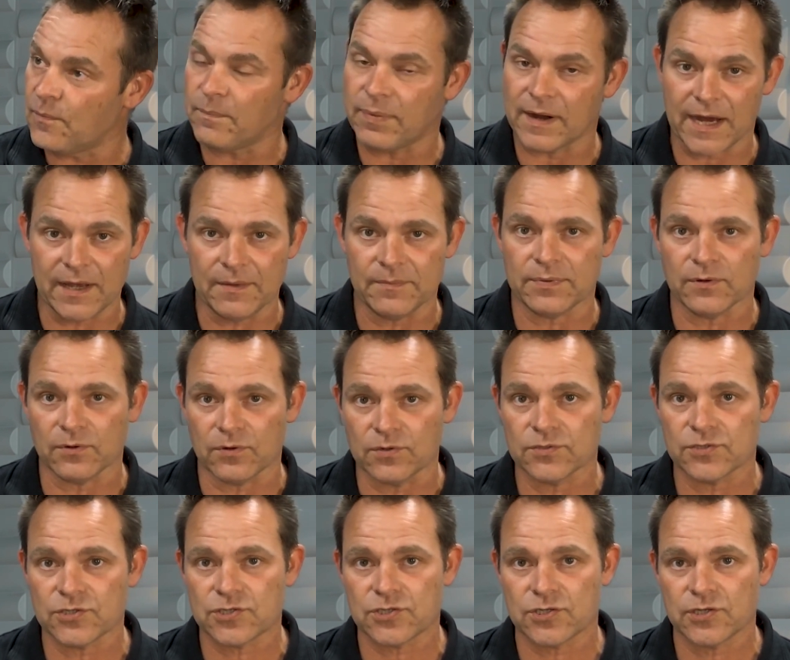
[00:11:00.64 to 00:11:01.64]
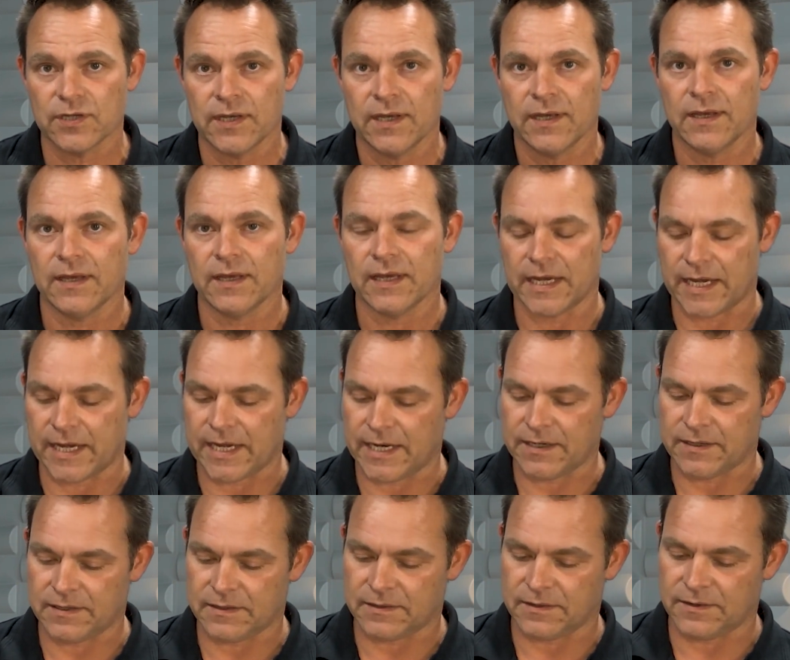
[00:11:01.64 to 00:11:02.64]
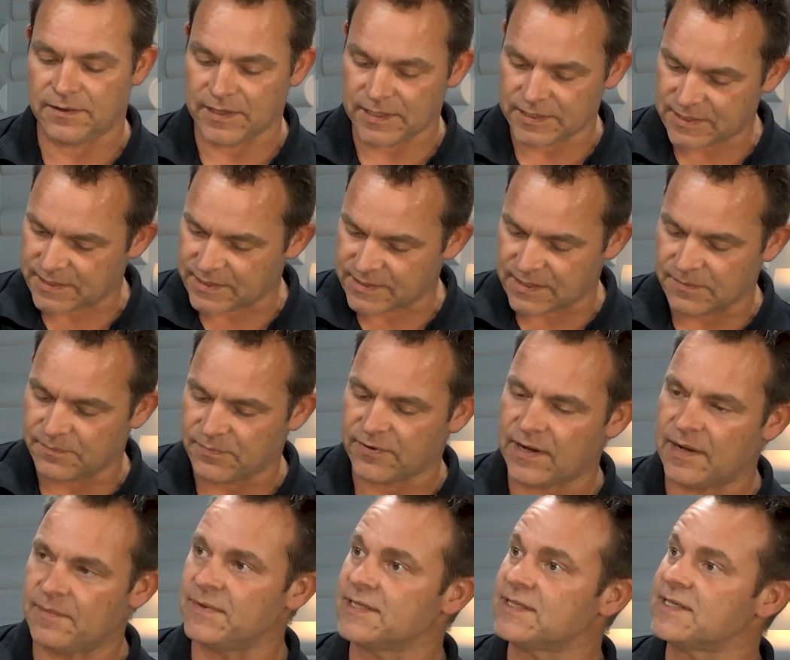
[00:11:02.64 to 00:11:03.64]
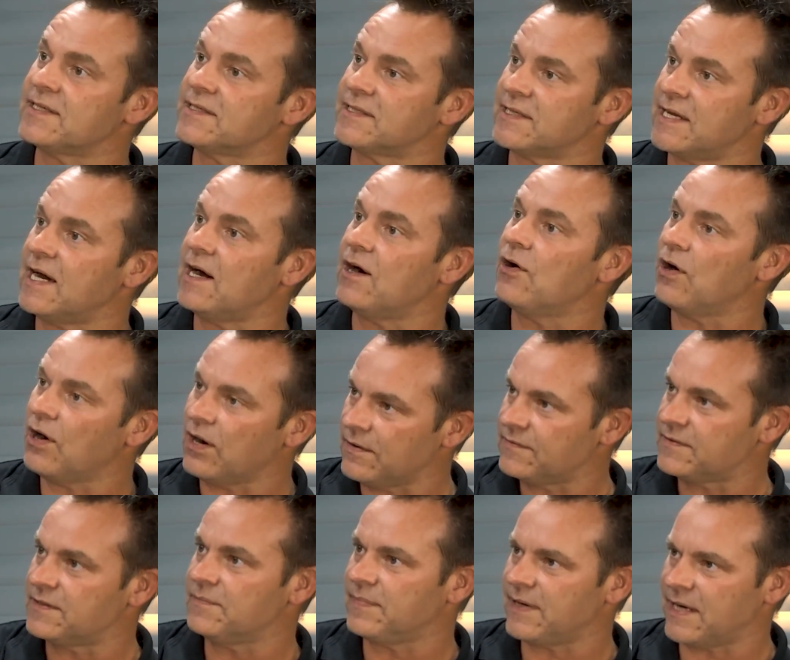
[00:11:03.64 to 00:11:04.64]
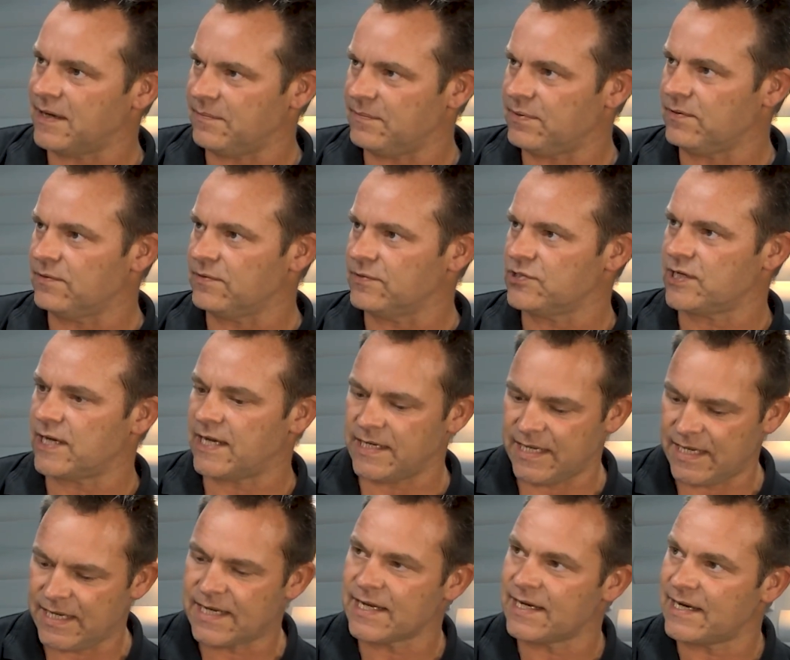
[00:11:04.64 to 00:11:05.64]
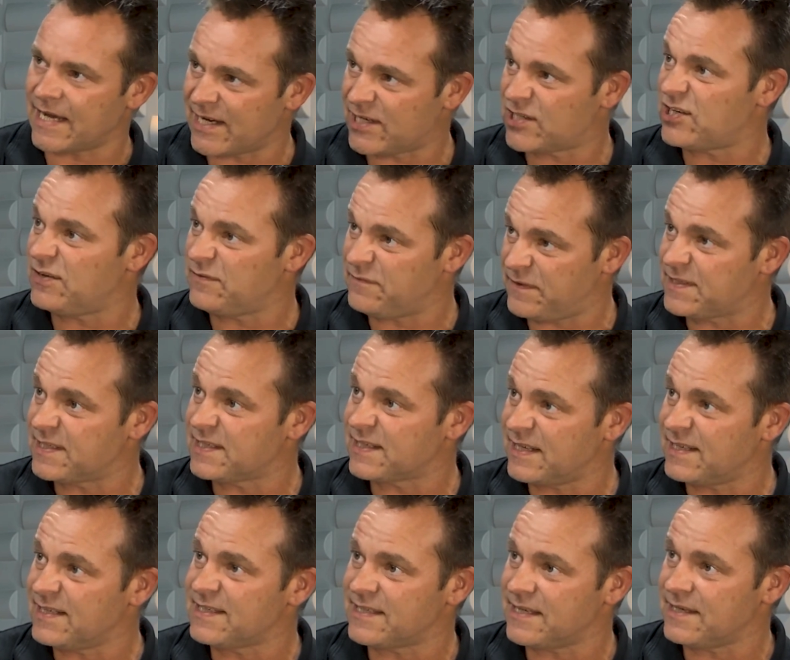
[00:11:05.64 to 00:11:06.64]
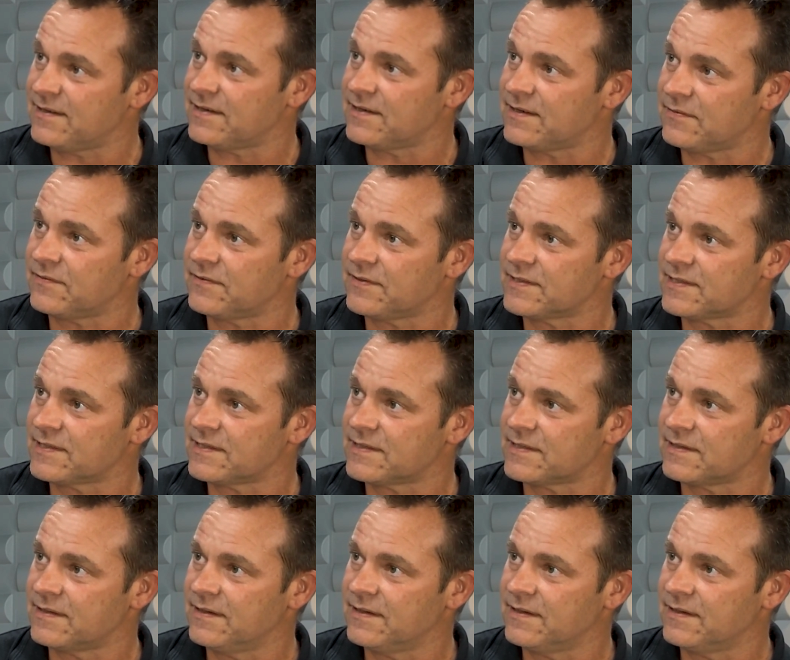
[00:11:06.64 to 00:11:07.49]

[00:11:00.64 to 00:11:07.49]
Biamp launch, and this is the parameters now after Biamp launch. And he can actually physically see the differences.